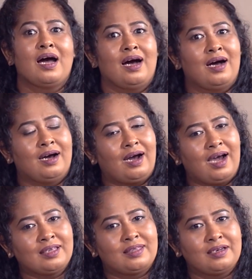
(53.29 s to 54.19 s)

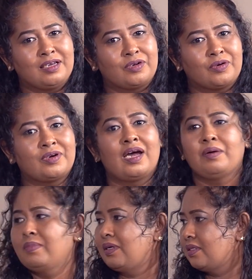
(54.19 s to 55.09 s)
Nidro
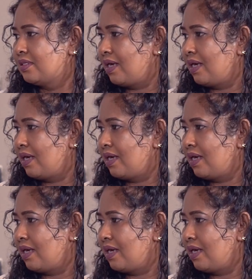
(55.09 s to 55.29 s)
Diamonds.